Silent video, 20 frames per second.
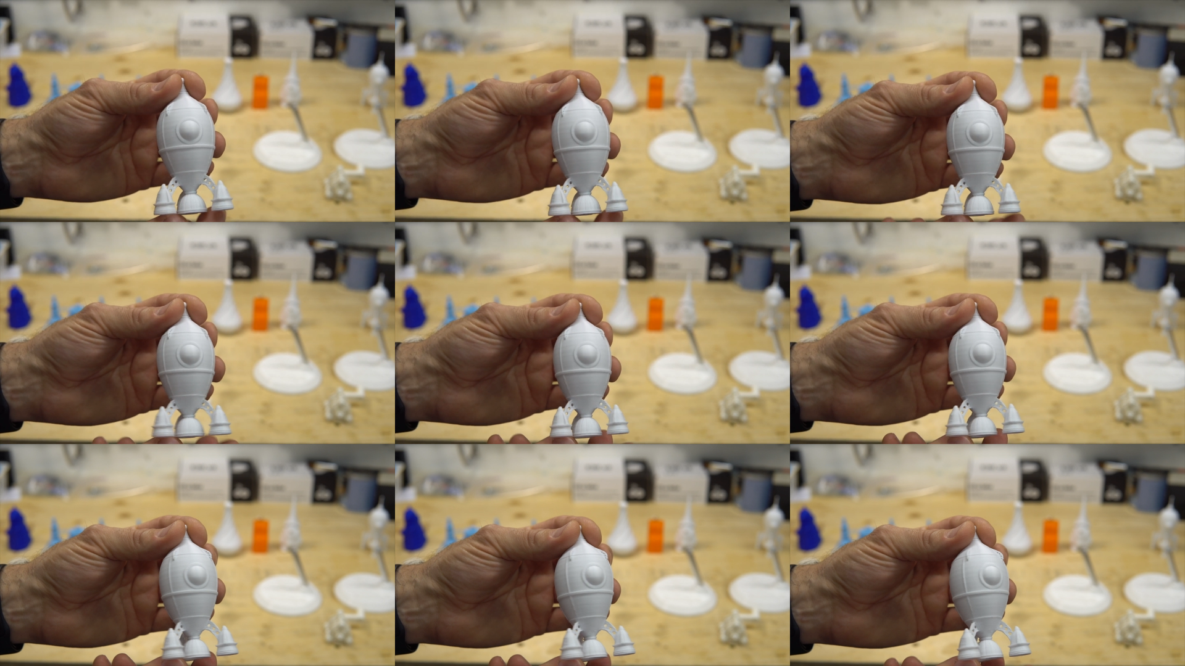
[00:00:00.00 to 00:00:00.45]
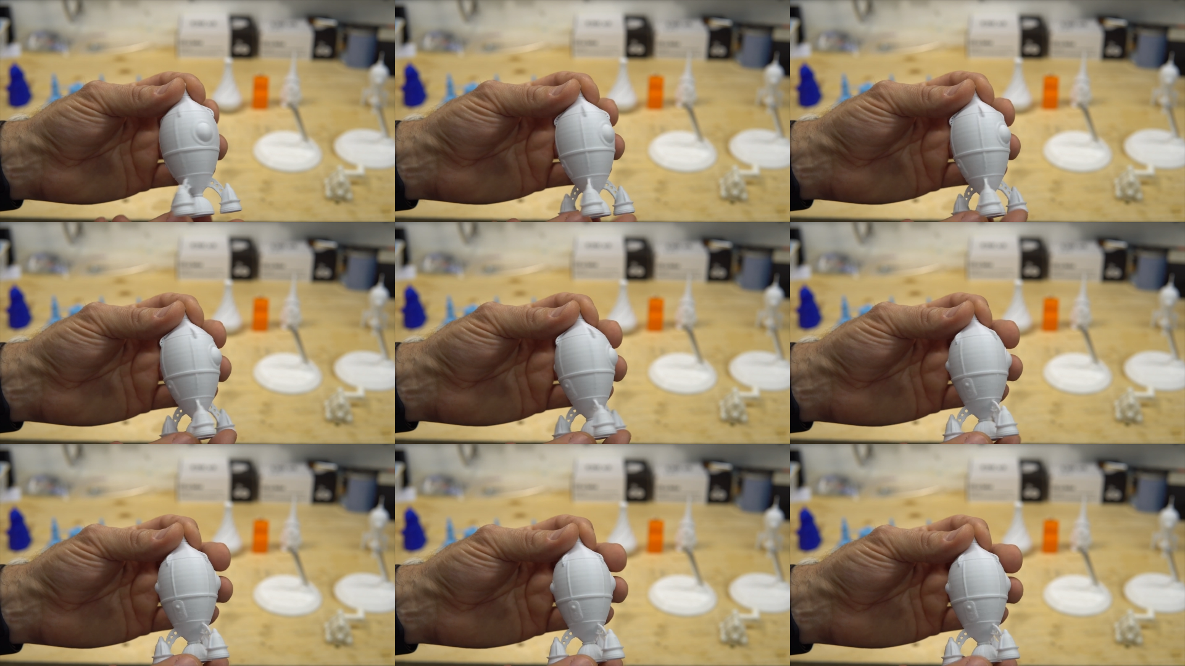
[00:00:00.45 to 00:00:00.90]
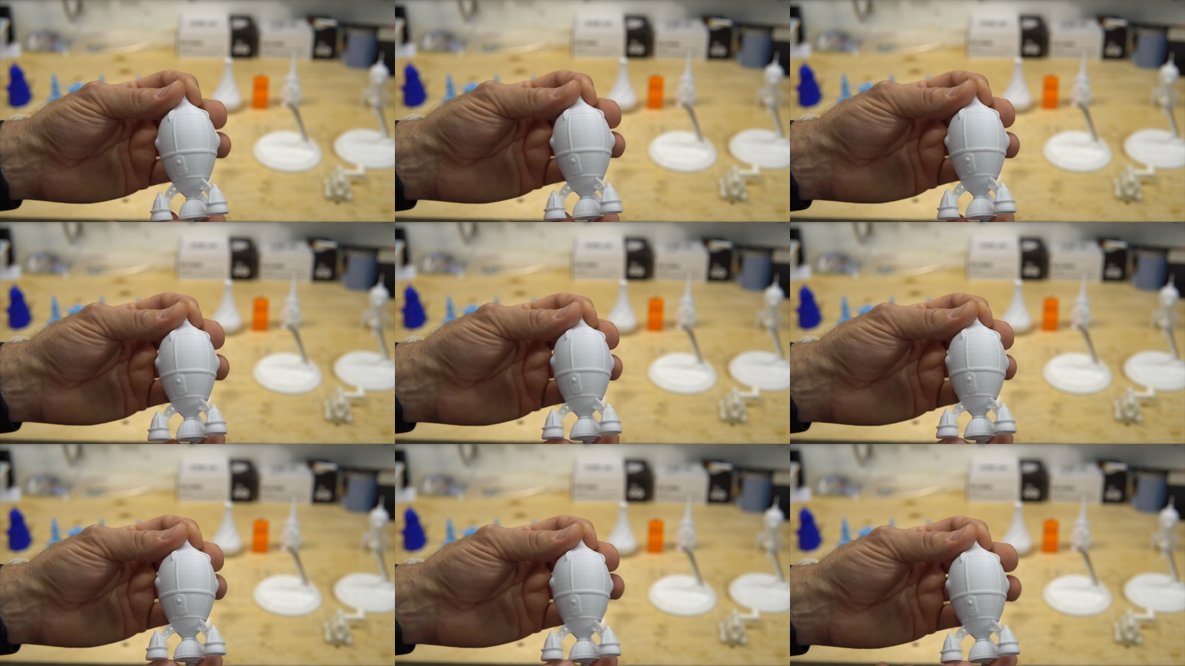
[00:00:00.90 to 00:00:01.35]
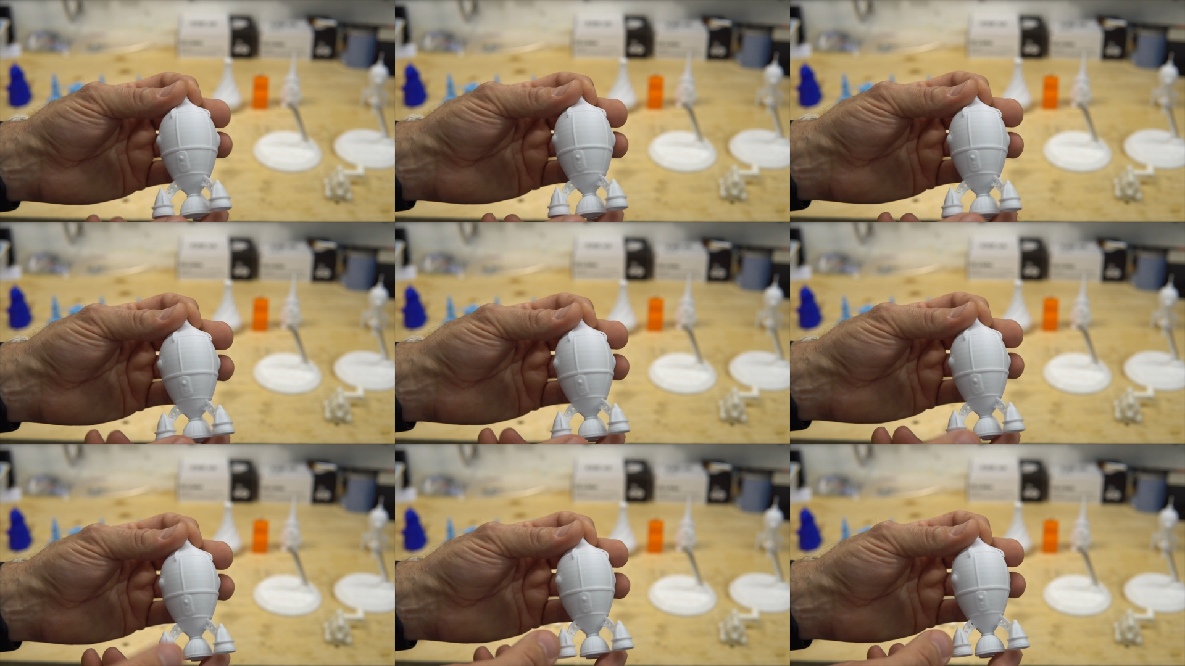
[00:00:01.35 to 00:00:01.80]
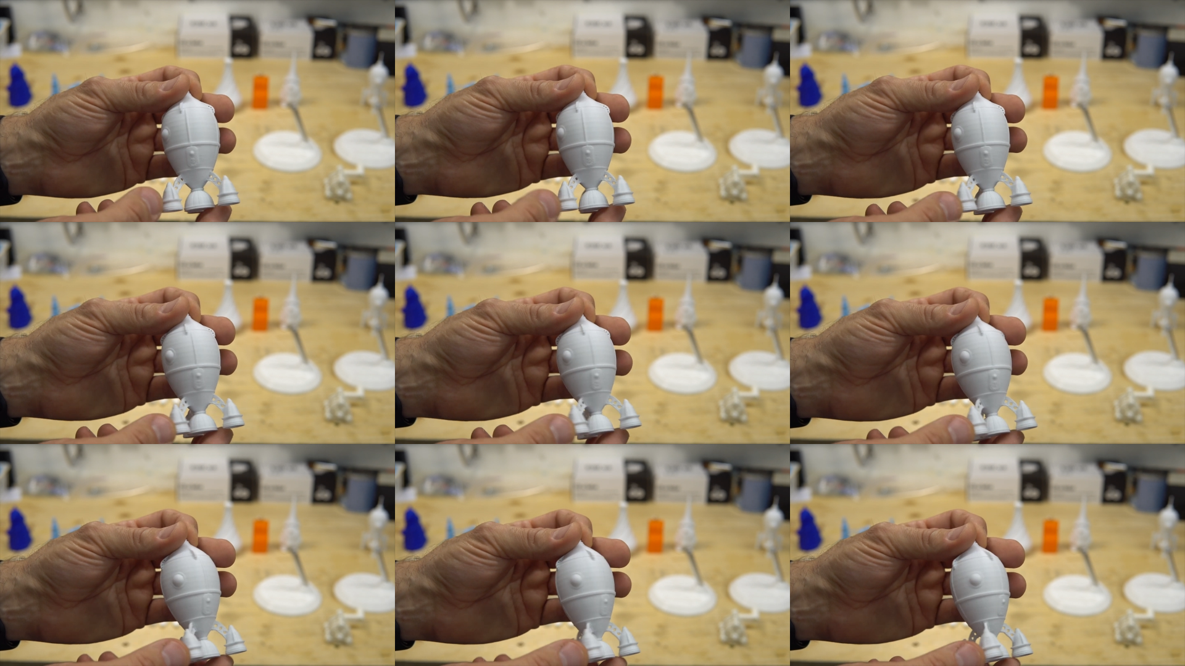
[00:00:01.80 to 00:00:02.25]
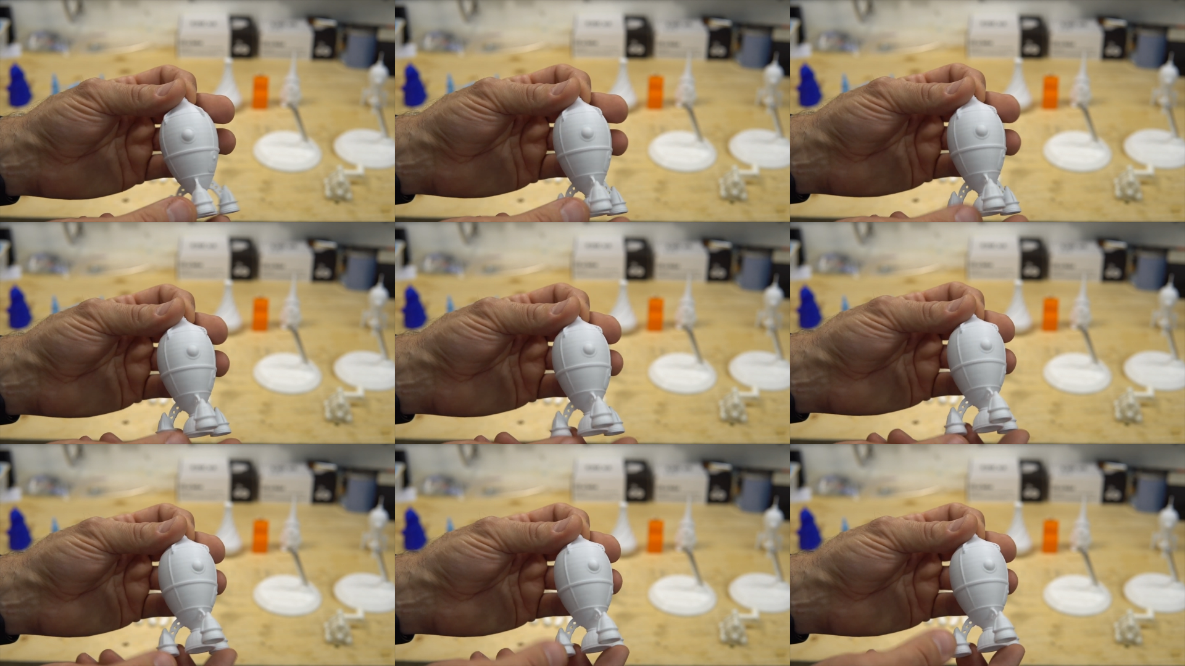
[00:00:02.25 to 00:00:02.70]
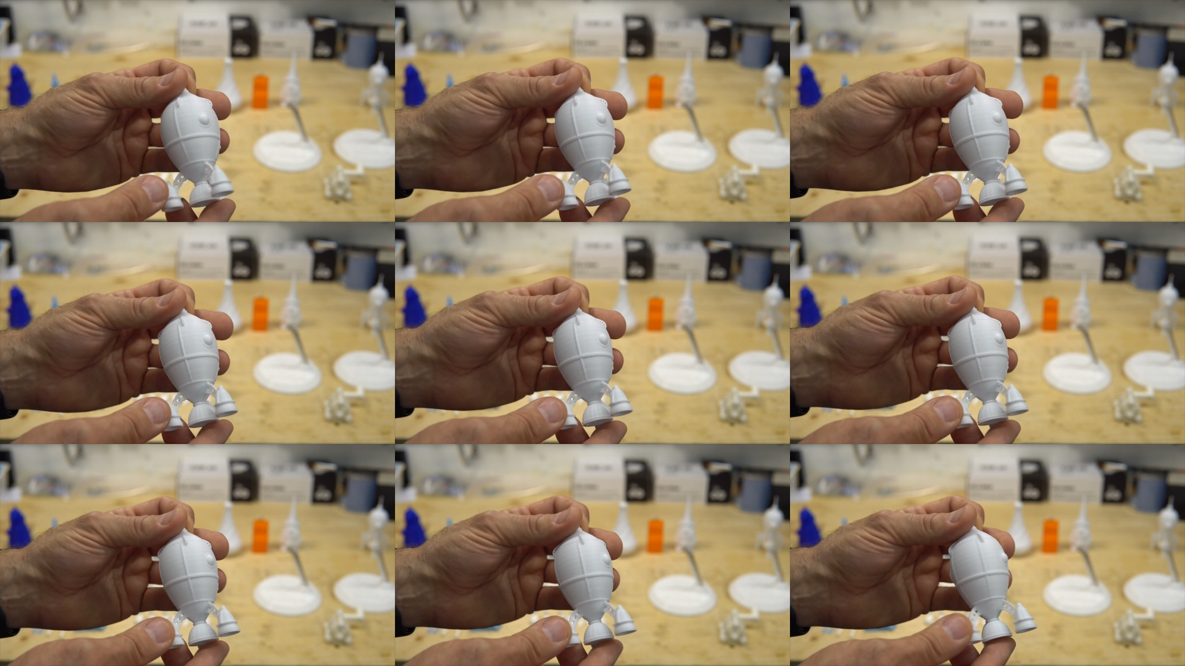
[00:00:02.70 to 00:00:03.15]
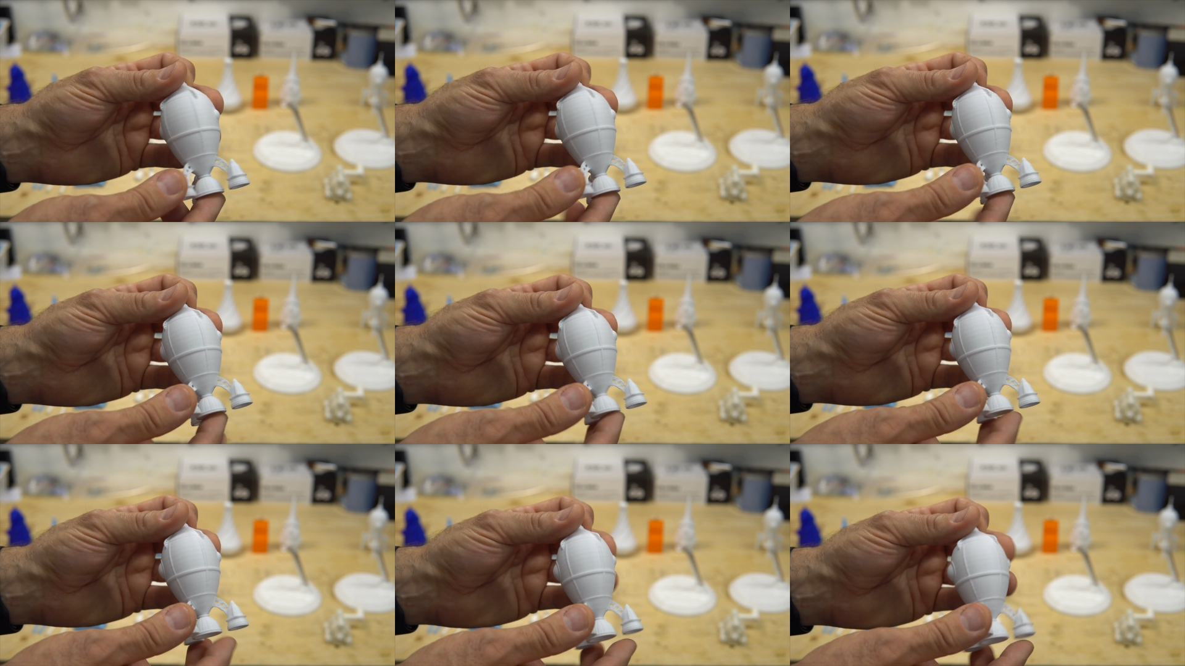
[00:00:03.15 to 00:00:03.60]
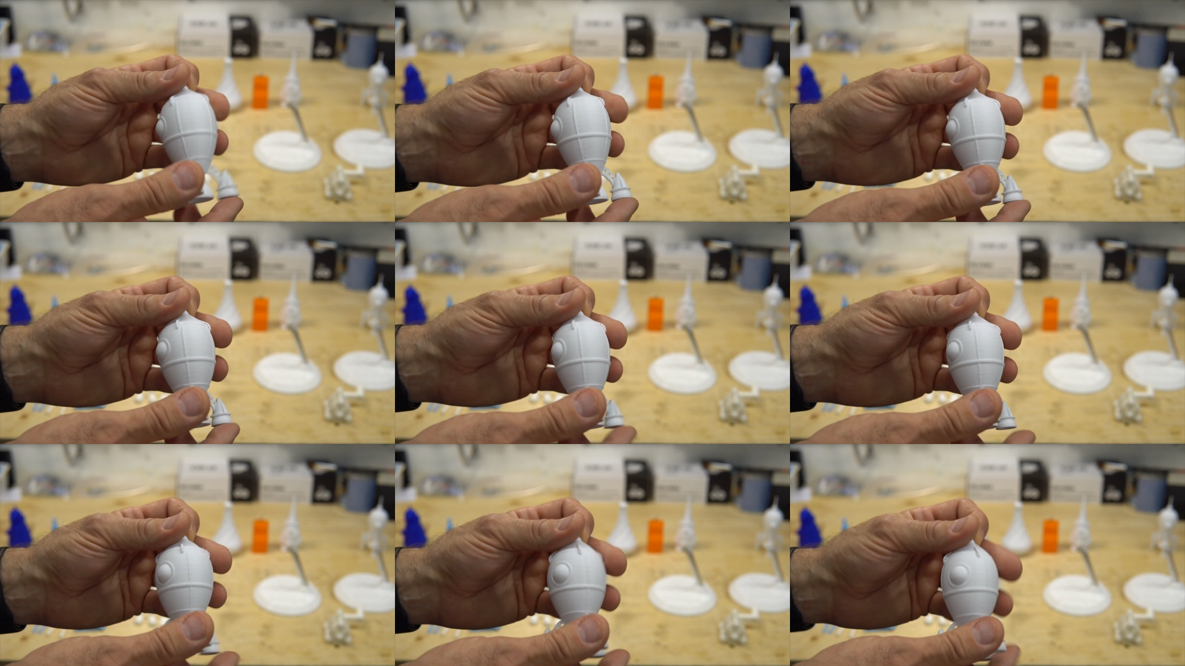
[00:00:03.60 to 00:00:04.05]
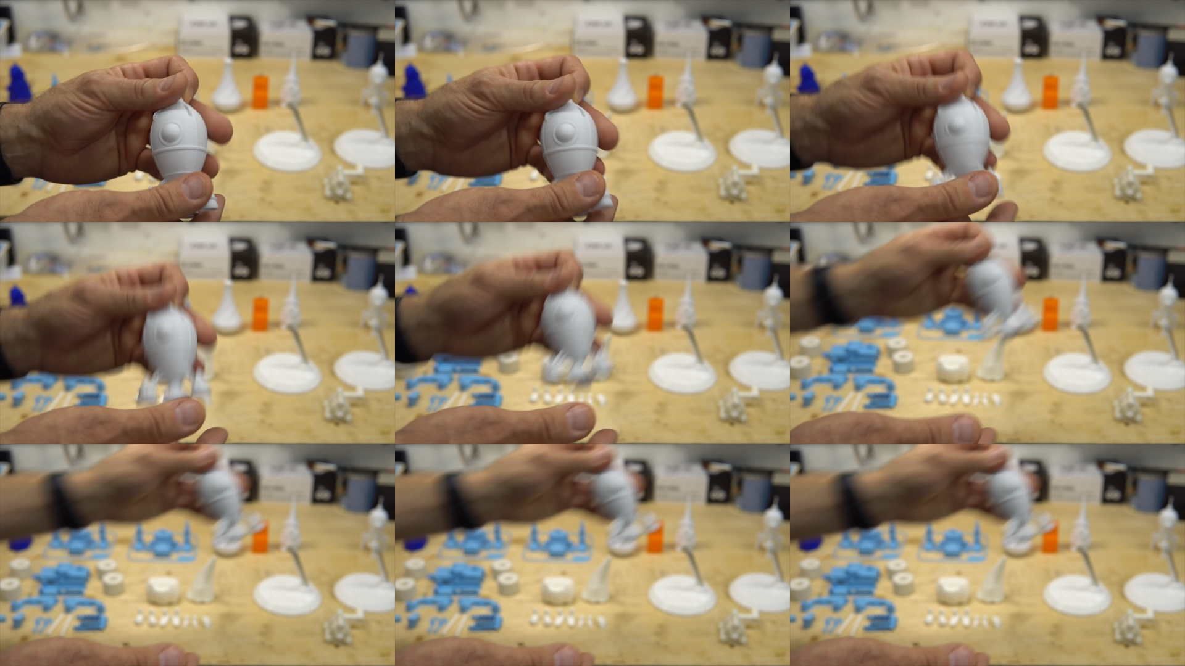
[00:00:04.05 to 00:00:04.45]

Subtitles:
No face is visible, so there are no lips to read.